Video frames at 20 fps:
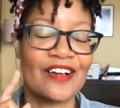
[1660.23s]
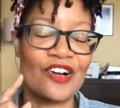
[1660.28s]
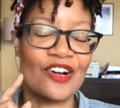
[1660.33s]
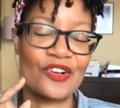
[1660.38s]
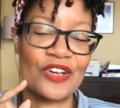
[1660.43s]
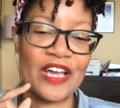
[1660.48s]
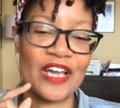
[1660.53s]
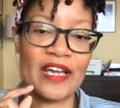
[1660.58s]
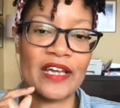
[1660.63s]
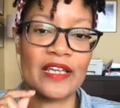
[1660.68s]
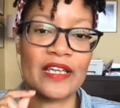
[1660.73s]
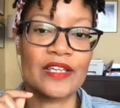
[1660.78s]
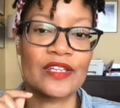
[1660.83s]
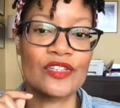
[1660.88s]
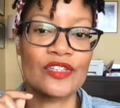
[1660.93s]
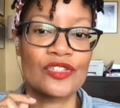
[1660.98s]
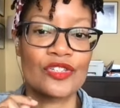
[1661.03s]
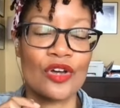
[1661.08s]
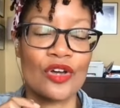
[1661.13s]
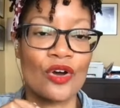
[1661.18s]
Okay,
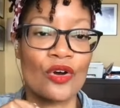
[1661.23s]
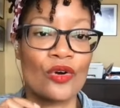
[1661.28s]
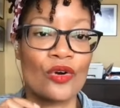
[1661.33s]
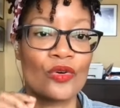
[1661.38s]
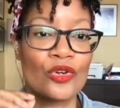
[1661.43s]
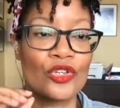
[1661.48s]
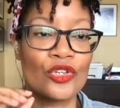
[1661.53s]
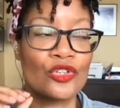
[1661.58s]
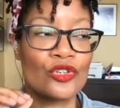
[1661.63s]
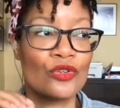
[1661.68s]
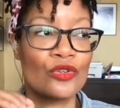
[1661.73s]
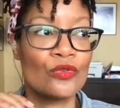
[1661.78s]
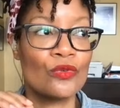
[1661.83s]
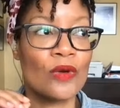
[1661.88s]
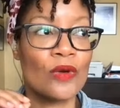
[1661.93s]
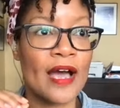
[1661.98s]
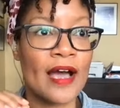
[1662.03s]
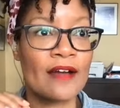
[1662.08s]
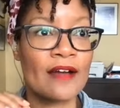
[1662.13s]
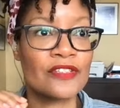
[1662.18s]
so
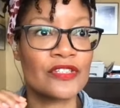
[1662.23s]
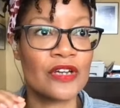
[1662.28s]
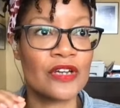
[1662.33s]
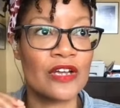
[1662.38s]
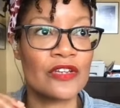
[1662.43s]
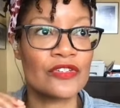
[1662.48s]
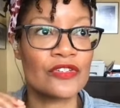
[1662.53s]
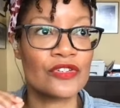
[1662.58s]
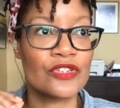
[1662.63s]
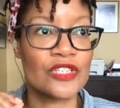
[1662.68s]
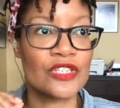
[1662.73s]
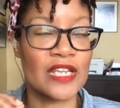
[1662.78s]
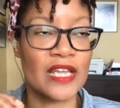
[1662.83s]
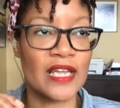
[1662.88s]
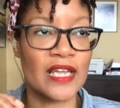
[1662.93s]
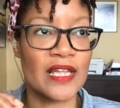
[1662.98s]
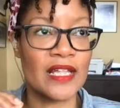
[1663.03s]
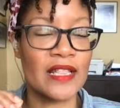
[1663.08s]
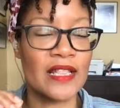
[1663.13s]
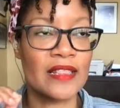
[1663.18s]
you have to
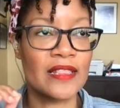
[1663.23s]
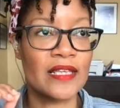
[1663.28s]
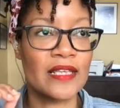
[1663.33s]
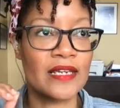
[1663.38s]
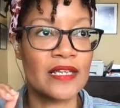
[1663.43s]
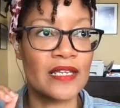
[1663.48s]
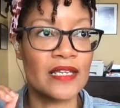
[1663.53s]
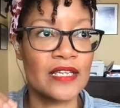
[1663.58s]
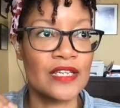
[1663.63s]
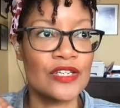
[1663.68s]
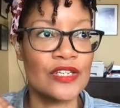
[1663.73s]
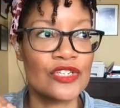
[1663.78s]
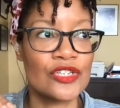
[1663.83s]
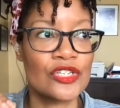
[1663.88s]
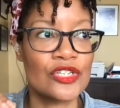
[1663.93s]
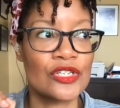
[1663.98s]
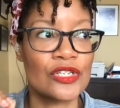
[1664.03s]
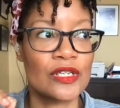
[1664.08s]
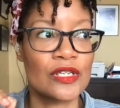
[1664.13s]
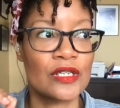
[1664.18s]
understand that
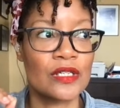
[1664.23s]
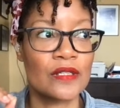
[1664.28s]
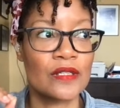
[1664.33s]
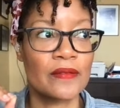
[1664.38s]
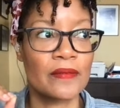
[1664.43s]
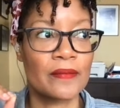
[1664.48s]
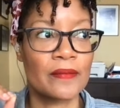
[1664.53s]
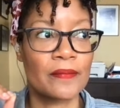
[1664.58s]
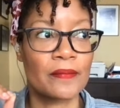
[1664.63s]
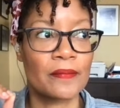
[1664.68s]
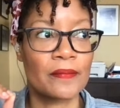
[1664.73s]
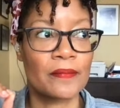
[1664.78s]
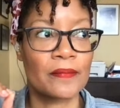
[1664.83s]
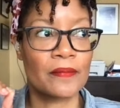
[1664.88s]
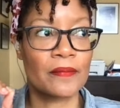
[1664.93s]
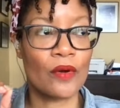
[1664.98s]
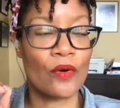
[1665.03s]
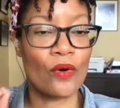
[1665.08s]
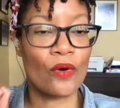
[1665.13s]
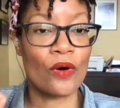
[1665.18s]
each
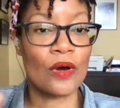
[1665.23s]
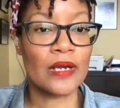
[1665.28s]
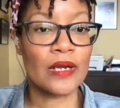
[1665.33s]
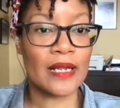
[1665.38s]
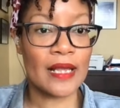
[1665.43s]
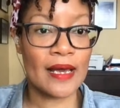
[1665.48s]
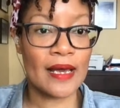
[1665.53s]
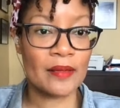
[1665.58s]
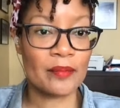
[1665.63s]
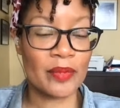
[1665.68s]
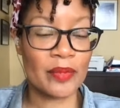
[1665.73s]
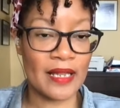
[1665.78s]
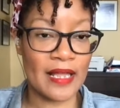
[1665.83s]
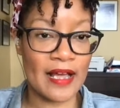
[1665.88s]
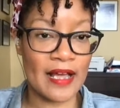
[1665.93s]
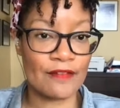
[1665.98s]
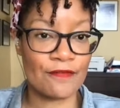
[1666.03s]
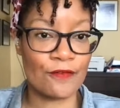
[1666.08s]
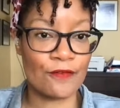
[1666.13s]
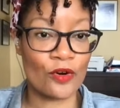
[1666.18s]
online
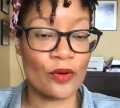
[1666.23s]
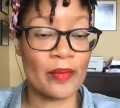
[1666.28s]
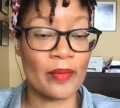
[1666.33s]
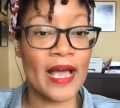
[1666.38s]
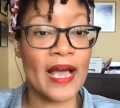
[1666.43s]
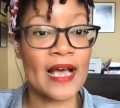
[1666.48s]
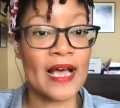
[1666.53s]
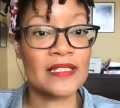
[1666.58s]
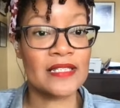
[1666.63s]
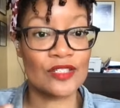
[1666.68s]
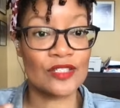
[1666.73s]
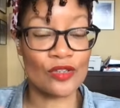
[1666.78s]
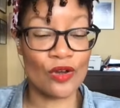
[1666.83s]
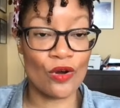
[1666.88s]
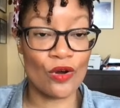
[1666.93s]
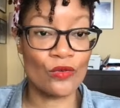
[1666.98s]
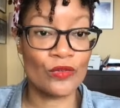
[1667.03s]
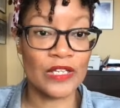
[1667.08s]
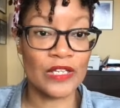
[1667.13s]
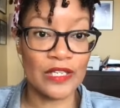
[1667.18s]
platform has its
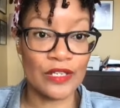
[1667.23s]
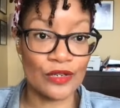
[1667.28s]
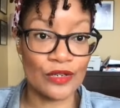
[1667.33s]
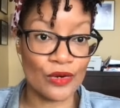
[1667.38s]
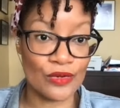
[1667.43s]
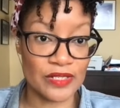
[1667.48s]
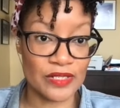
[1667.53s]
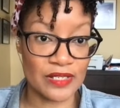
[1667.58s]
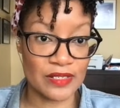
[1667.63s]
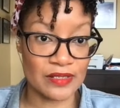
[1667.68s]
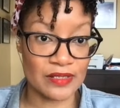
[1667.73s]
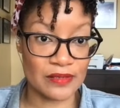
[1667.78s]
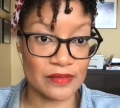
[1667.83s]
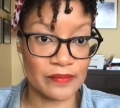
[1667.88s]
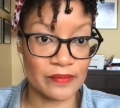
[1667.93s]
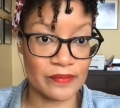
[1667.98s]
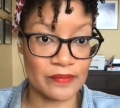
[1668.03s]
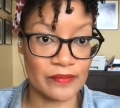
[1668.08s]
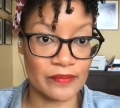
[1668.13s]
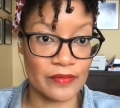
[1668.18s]
own ecosystem.
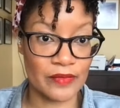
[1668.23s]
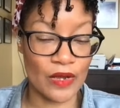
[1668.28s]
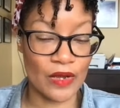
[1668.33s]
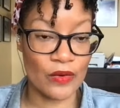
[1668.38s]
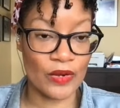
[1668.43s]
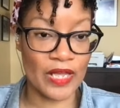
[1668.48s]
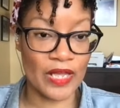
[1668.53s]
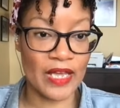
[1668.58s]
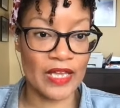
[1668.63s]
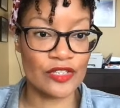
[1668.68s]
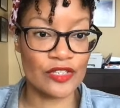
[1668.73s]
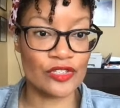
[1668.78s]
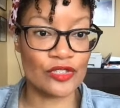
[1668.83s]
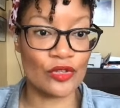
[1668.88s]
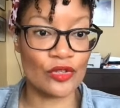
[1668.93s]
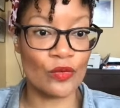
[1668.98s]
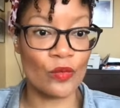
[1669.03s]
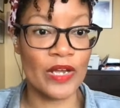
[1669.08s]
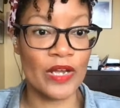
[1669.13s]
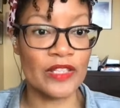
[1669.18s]
Okay,
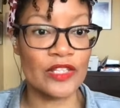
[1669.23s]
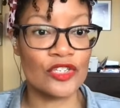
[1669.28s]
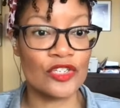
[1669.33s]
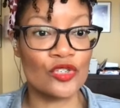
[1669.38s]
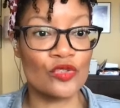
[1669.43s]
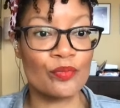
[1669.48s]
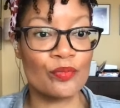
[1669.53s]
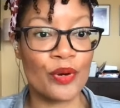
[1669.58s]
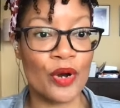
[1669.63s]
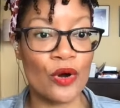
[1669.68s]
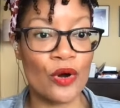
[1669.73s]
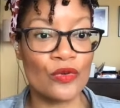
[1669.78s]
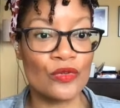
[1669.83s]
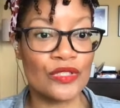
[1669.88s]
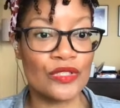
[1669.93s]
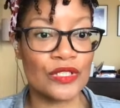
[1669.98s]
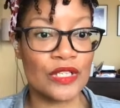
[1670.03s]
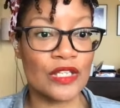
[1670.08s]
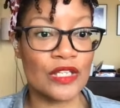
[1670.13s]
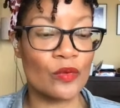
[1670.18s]
so the way that you
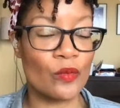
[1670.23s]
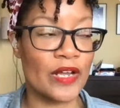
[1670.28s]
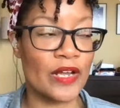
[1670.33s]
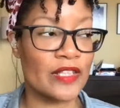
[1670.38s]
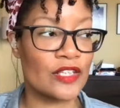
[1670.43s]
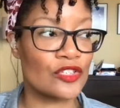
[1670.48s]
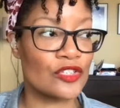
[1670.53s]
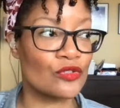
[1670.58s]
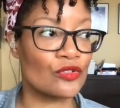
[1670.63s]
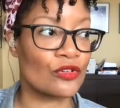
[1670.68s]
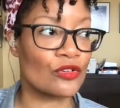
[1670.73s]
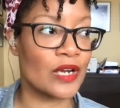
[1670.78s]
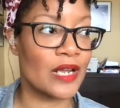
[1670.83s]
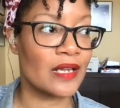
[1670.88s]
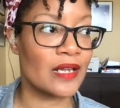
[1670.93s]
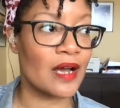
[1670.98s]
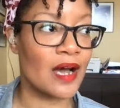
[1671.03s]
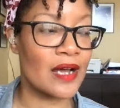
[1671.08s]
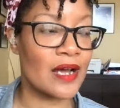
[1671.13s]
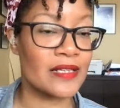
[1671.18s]
post and the way that you
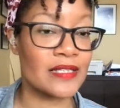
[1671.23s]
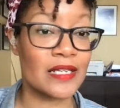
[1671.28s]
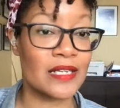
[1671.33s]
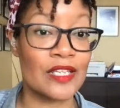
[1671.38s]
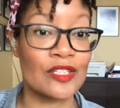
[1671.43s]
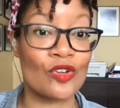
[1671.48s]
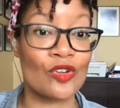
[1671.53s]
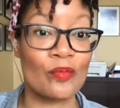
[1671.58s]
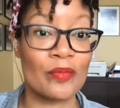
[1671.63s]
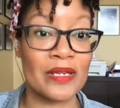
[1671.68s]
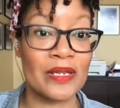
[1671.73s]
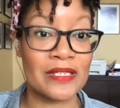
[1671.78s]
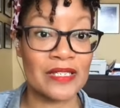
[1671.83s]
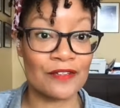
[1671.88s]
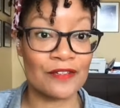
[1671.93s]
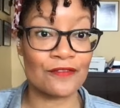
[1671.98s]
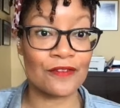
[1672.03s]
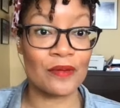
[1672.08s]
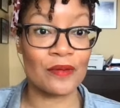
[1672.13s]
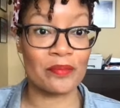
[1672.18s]
create content is going to be
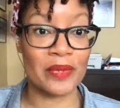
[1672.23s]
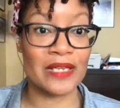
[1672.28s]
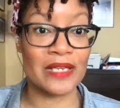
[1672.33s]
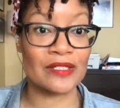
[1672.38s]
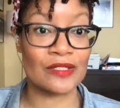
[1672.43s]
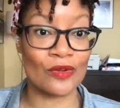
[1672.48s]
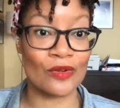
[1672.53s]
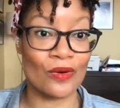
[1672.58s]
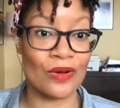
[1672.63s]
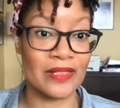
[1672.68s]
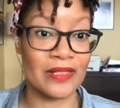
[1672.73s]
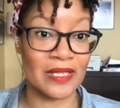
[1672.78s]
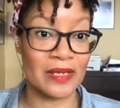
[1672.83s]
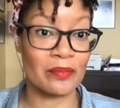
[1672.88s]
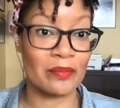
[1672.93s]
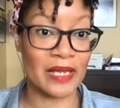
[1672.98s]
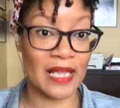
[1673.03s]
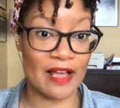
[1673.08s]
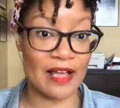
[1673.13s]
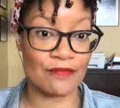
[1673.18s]
different based on the
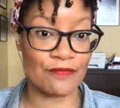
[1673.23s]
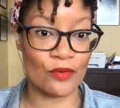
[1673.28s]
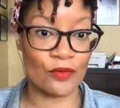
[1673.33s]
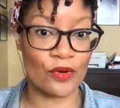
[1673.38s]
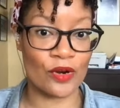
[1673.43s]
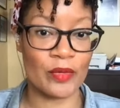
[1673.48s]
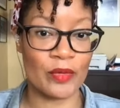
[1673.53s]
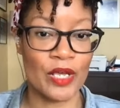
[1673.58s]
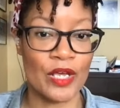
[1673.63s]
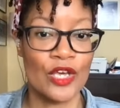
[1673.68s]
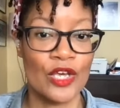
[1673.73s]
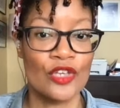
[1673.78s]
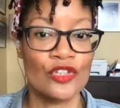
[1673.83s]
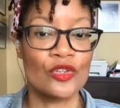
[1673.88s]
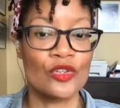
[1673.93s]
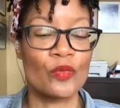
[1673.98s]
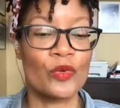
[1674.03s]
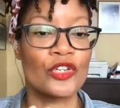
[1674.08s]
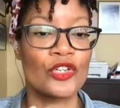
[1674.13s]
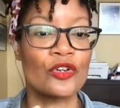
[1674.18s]
platform.
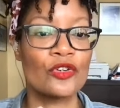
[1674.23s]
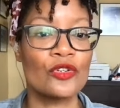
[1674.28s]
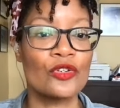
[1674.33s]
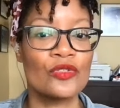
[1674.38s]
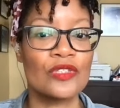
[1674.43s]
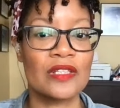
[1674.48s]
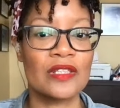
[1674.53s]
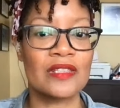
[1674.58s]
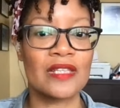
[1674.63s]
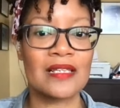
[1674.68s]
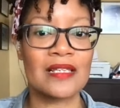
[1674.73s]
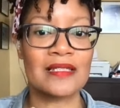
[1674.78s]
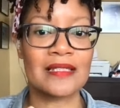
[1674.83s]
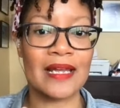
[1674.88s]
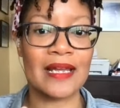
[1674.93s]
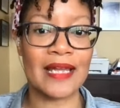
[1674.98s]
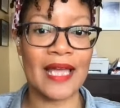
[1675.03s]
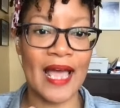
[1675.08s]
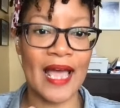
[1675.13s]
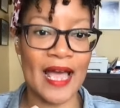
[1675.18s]
So when you're using things
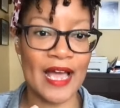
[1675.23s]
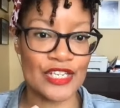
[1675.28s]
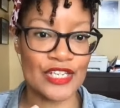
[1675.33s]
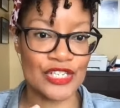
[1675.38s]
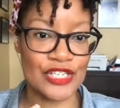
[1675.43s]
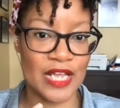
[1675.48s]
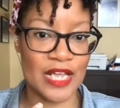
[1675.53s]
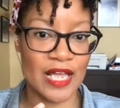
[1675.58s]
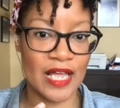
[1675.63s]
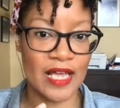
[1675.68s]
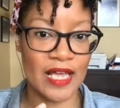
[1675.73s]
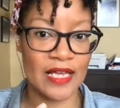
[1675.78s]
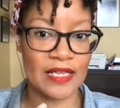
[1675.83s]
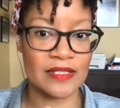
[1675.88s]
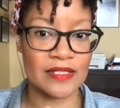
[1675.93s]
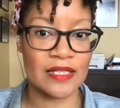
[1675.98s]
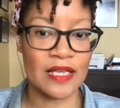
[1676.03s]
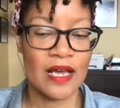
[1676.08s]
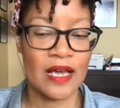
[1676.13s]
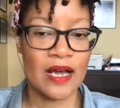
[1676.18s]
like
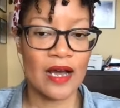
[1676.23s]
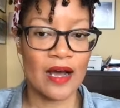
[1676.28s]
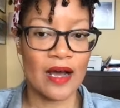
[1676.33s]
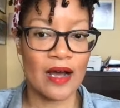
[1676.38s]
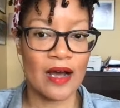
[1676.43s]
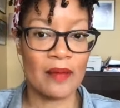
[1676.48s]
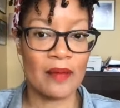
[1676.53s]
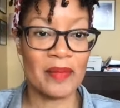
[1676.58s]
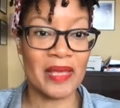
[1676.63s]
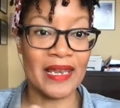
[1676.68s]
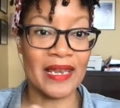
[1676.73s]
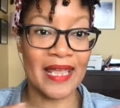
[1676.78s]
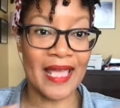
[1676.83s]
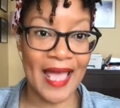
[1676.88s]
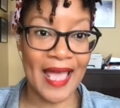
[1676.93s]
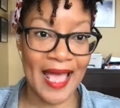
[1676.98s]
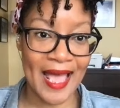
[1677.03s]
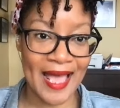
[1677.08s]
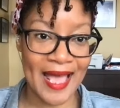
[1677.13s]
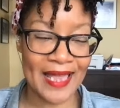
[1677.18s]
hashtags and
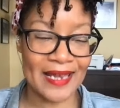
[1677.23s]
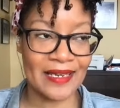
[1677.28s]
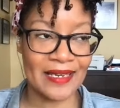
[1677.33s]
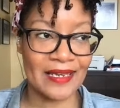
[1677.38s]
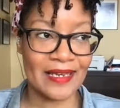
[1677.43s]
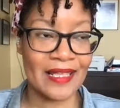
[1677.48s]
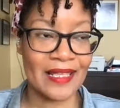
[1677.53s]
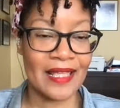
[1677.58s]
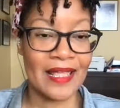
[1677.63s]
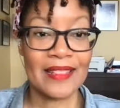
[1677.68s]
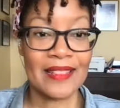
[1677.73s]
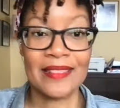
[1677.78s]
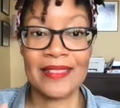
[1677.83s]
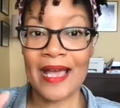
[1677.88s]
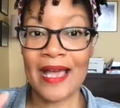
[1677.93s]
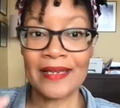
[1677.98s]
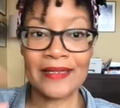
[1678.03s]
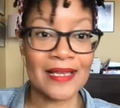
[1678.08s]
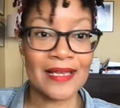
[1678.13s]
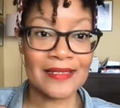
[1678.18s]

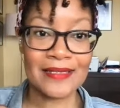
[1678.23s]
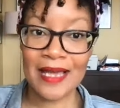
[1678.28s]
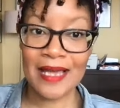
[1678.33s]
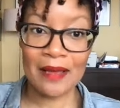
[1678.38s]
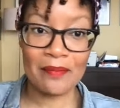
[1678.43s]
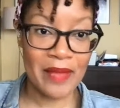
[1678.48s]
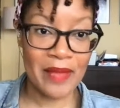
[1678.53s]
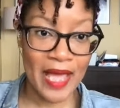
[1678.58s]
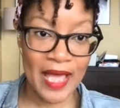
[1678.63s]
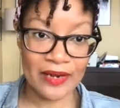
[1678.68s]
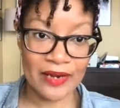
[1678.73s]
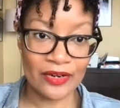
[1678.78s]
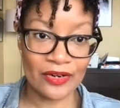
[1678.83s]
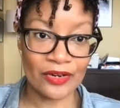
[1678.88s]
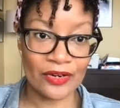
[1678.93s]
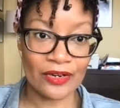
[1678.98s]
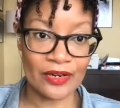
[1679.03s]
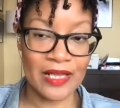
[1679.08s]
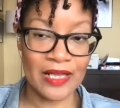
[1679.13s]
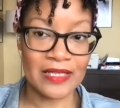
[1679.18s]
that does not
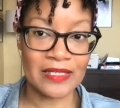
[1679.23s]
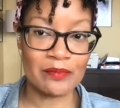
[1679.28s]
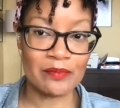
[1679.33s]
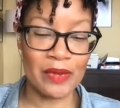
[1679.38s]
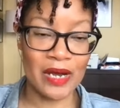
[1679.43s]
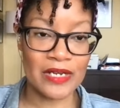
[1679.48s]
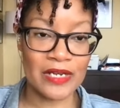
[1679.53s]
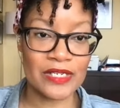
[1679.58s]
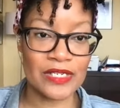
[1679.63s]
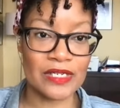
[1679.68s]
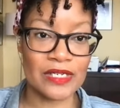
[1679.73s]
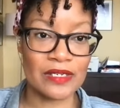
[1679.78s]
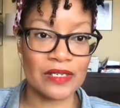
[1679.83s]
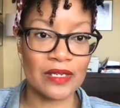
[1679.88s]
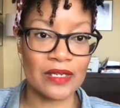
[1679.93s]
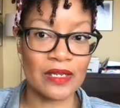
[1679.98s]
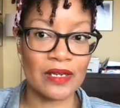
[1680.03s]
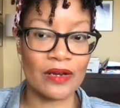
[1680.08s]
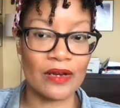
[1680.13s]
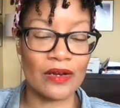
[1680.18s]
matter as much
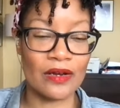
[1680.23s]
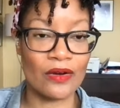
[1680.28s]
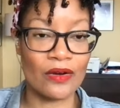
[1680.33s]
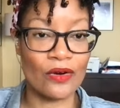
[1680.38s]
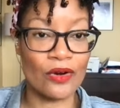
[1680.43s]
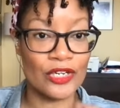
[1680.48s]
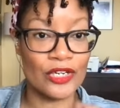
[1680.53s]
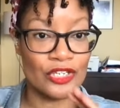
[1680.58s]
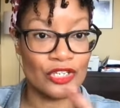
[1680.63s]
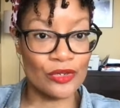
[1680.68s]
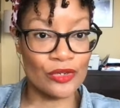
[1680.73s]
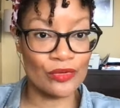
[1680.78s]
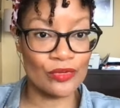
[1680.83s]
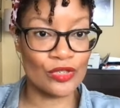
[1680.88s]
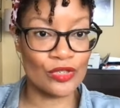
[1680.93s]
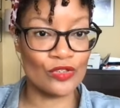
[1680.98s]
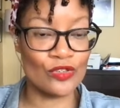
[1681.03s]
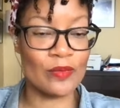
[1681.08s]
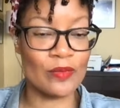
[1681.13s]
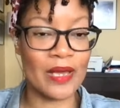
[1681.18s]
on
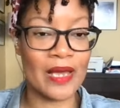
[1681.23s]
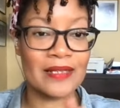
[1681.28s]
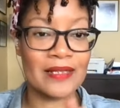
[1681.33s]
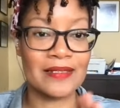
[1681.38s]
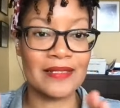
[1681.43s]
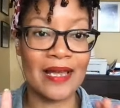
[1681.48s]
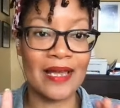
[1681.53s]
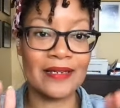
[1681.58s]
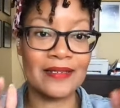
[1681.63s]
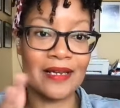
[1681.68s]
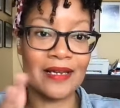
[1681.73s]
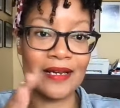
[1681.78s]
YouTube as that